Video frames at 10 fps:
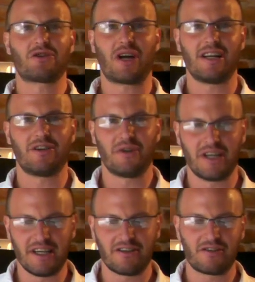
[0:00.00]
trailer
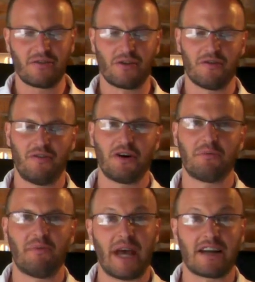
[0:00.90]
released for the film
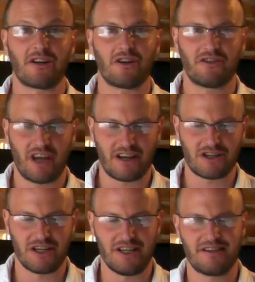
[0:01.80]
Battle Los
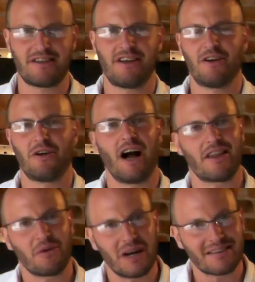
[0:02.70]
Angeles,
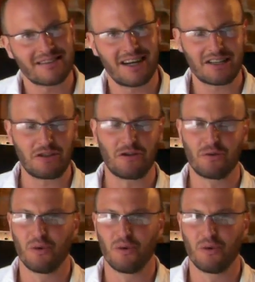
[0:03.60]
otherwise titled